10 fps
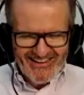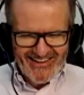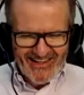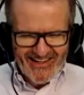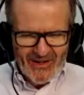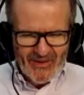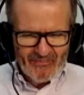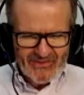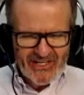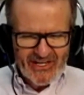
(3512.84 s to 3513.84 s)
um,
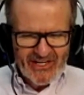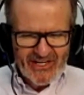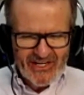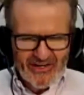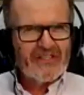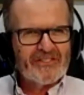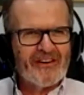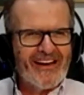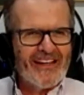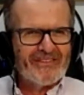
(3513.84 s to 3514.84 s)
chair of the
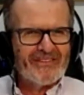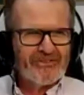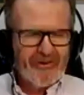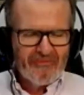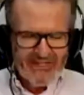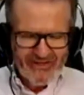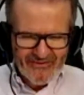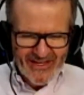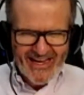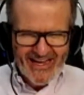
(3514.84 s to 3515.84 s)
Professional Relations
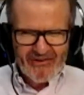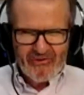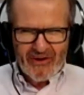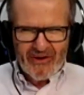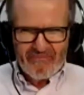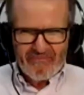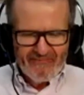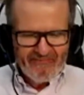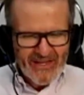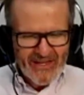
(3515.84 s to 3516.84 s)
Committee of the
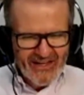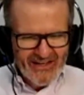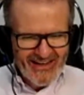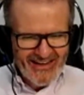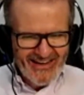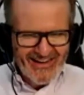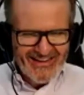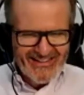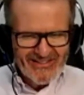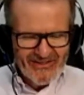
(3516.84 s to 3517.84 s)
IOMP.
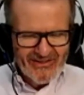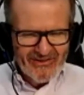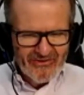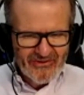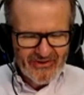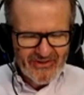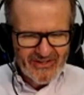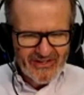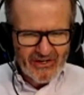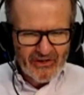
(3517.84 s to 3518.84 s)
Uh, so
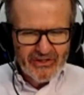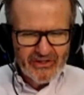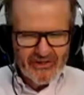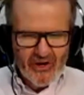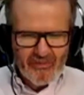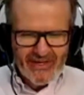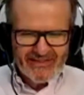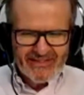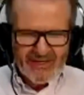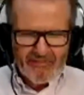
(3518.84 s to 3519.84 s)
uh, could you
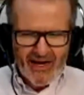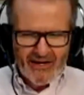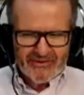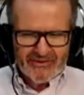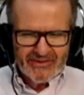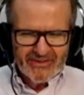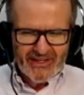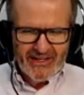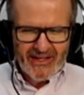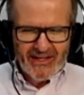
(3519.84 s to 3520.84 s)
comment about
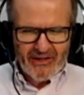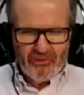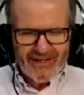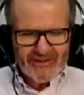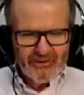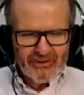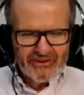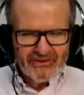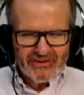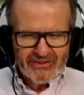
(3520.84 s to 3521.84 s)
what would